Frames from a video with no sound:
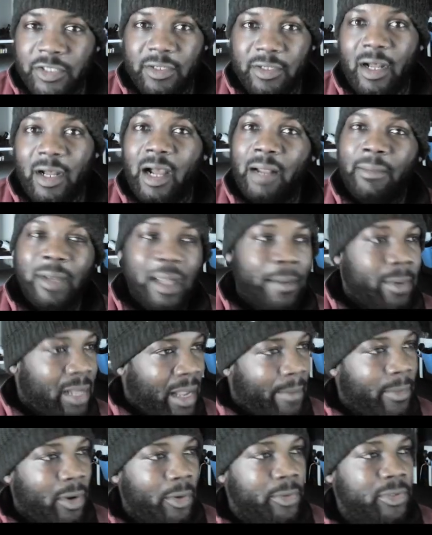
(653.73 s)
I'm
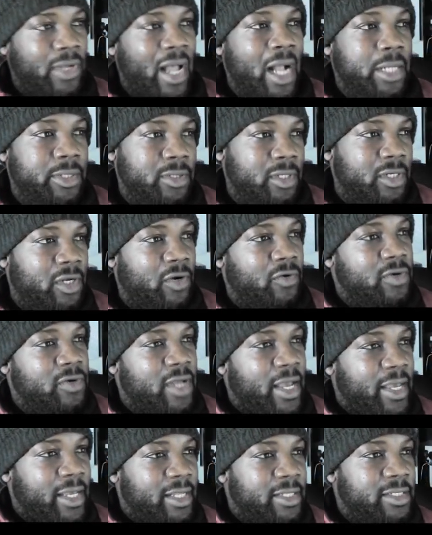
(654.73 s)
going to actually
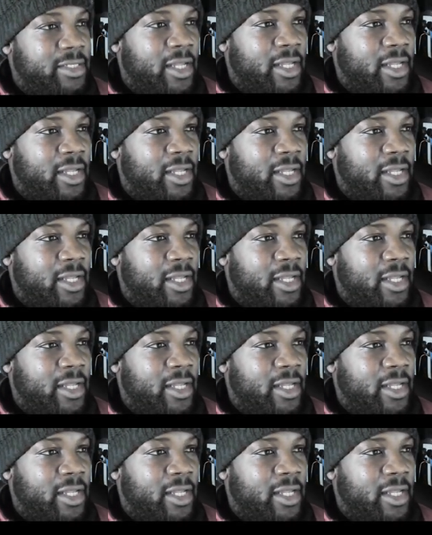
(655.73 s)
create